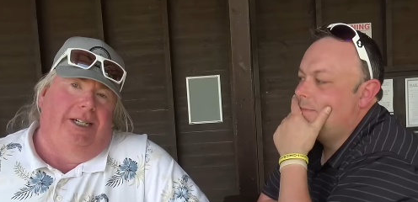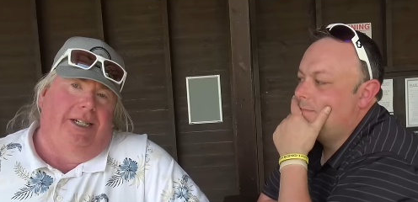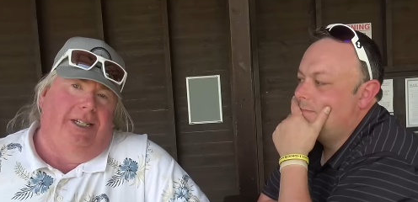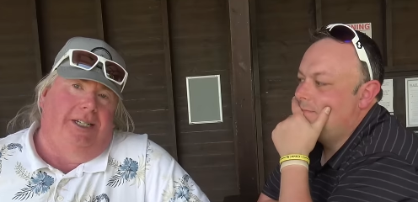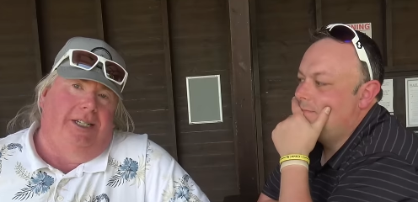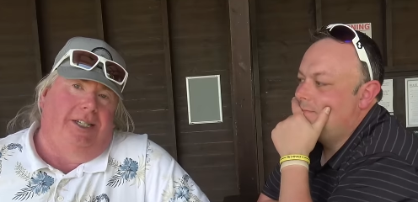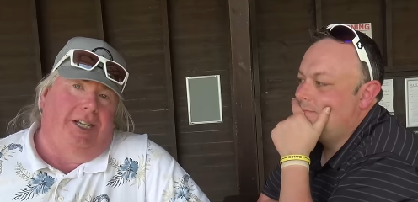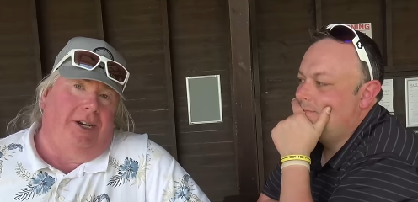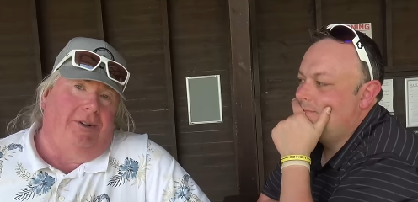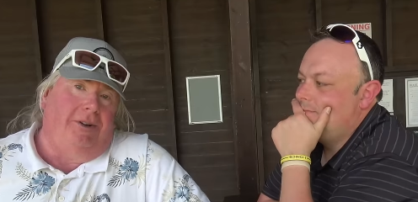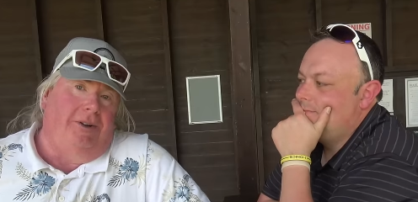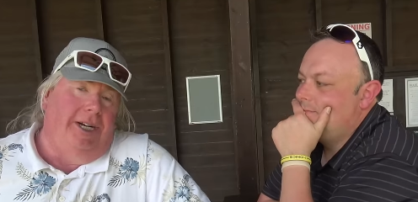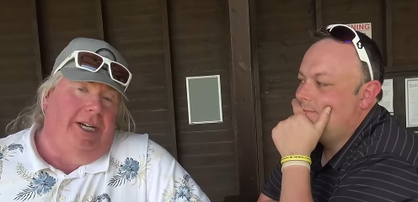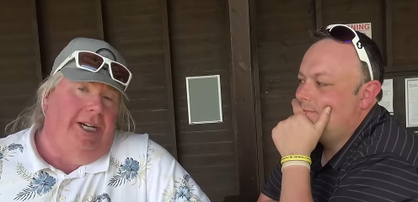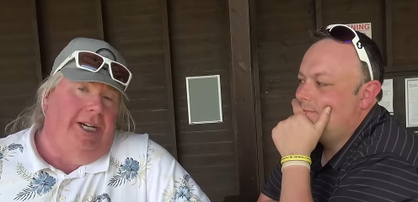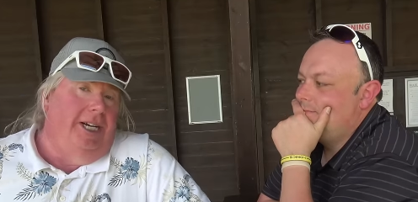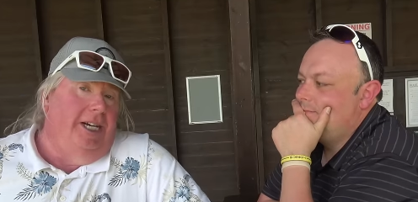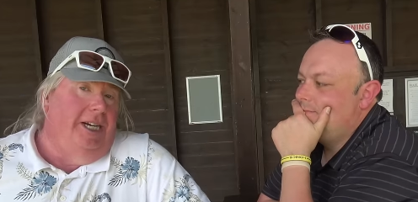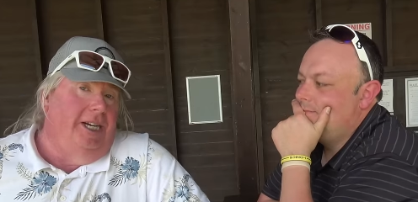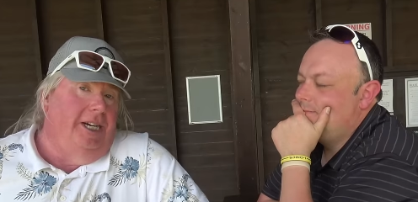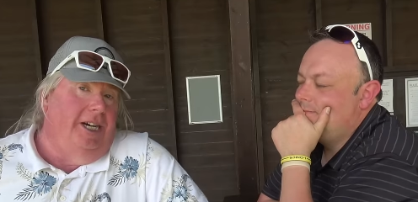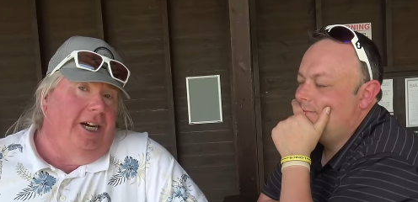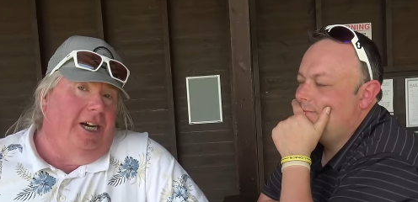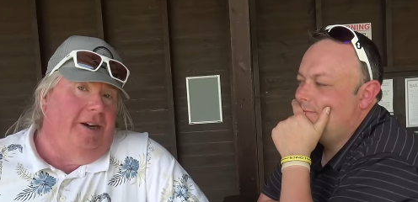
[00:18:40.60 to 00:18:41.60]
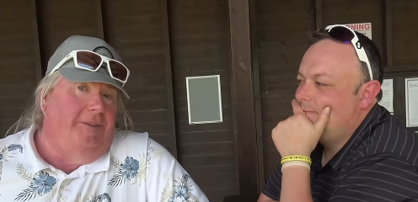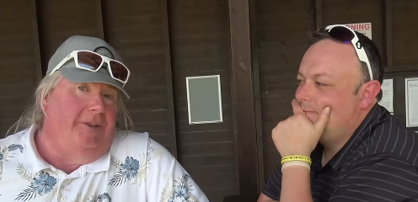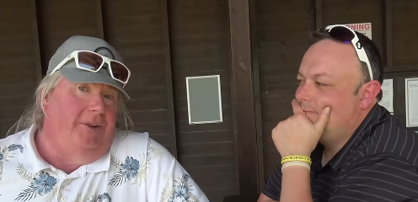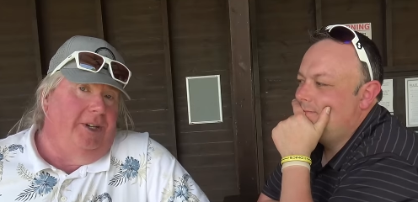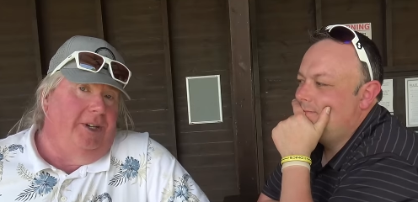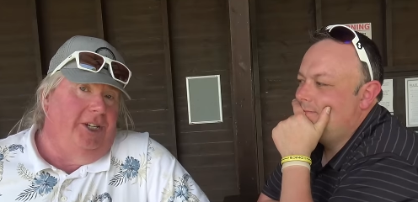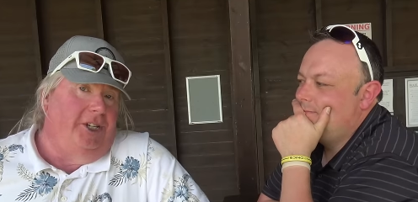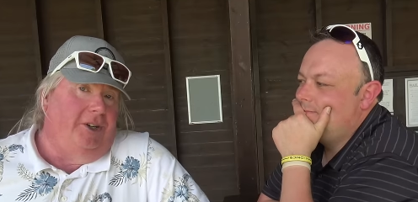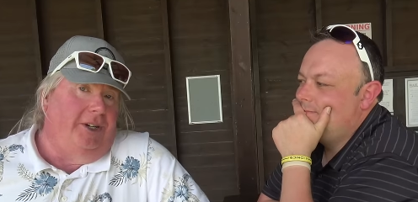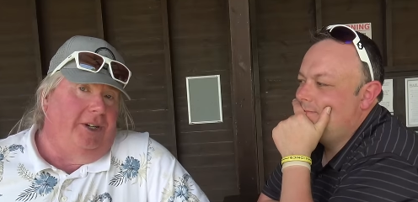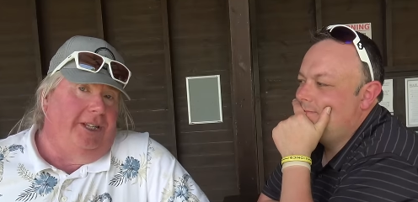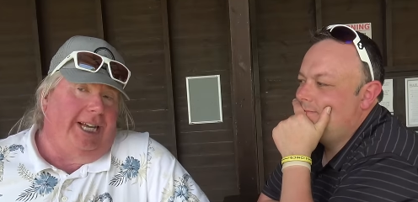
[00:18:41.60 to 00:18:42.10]
Speaker 1: So, hope you
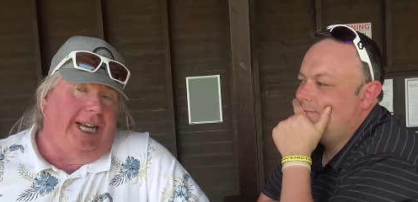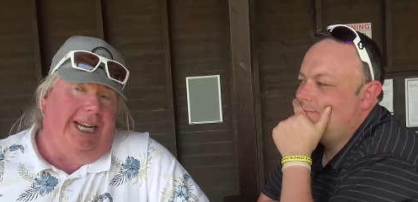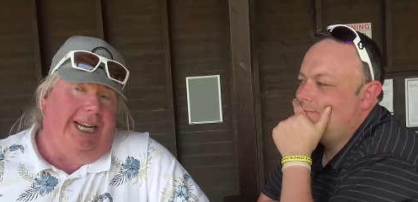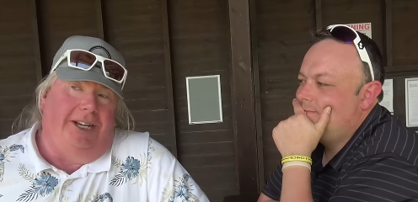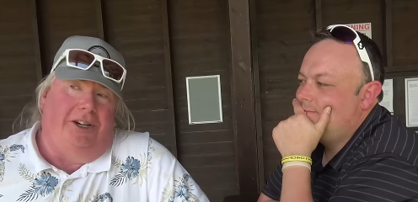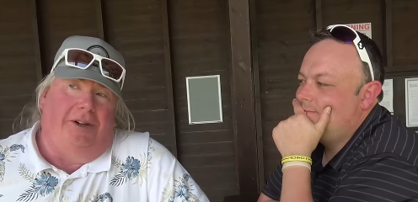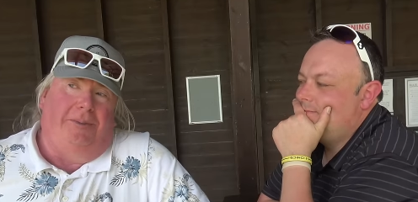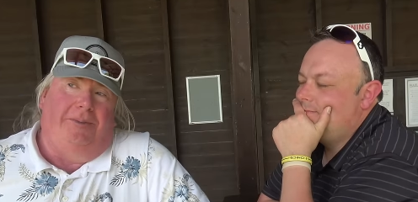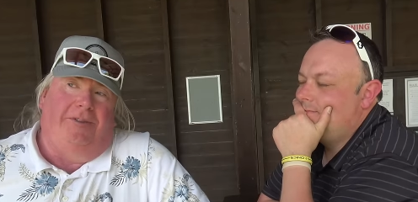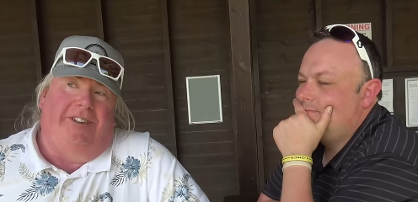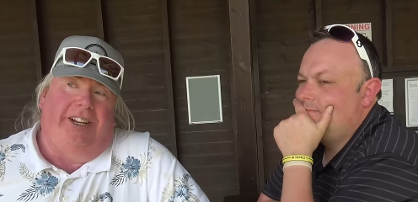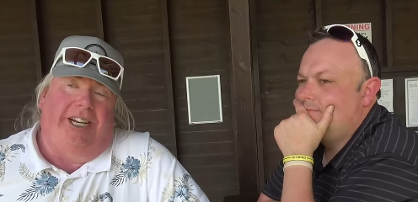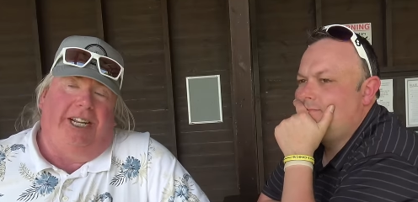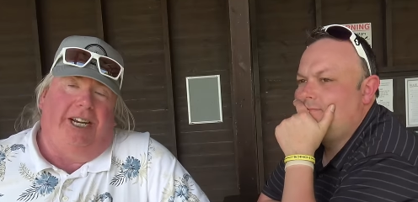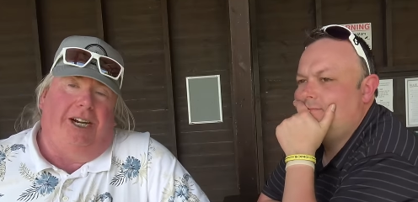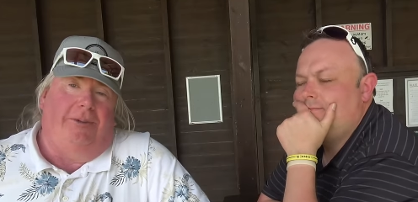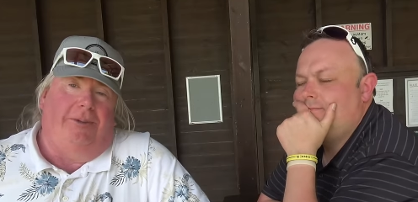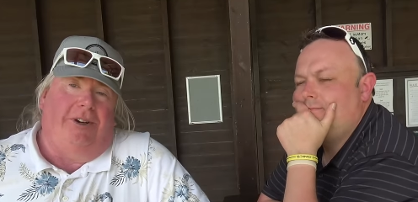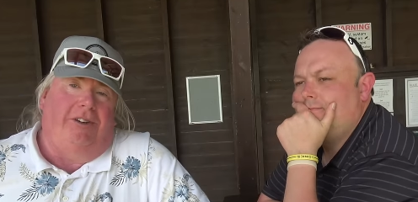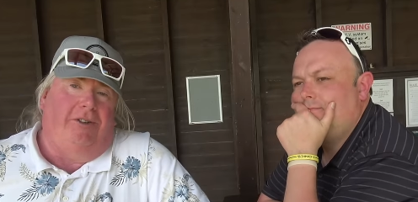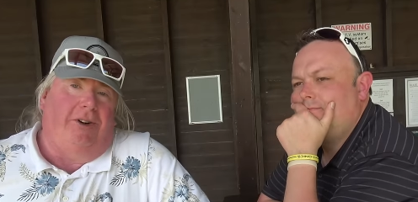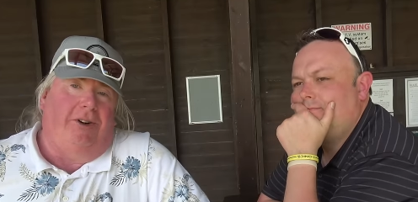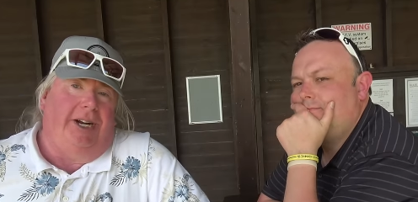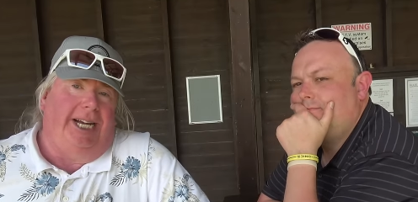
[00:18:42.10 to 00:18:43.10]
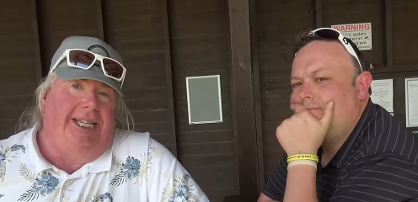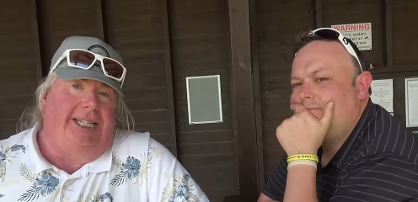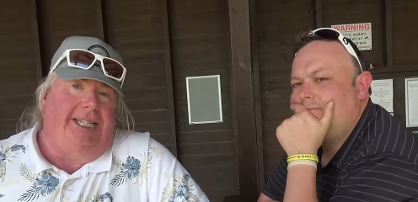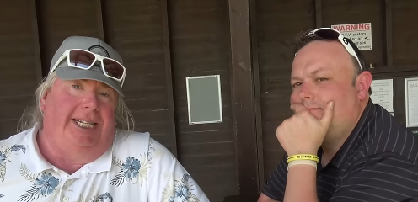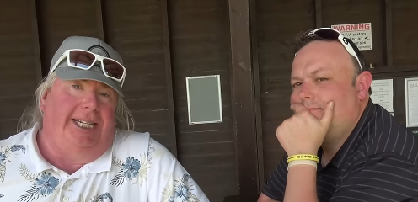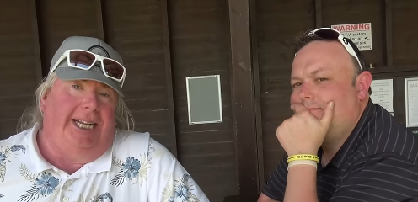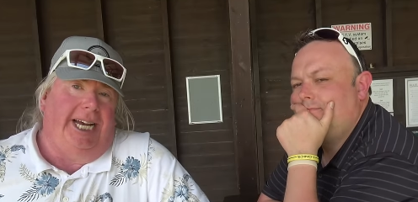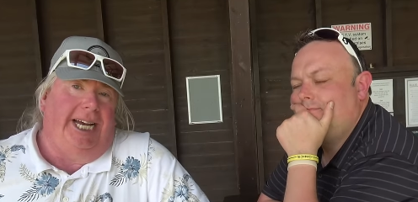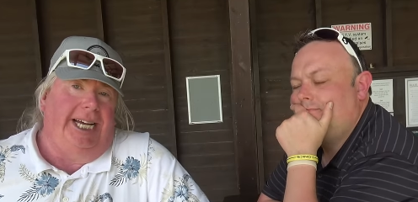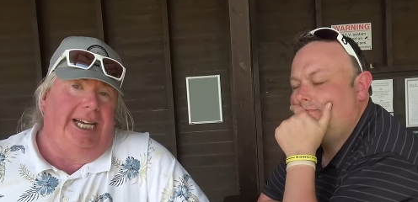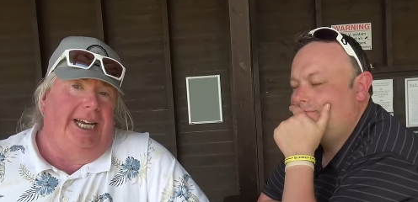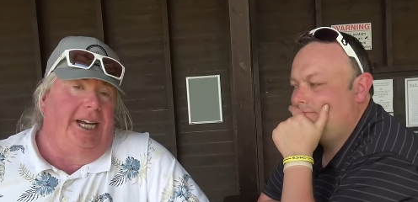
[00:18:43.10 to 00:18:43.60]
enjoyed that little video we created
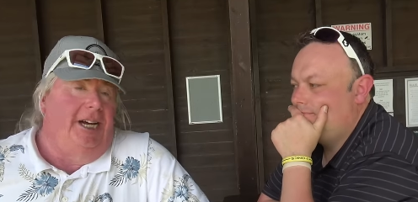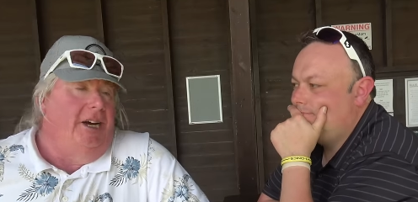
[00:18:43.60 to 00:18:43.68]
today.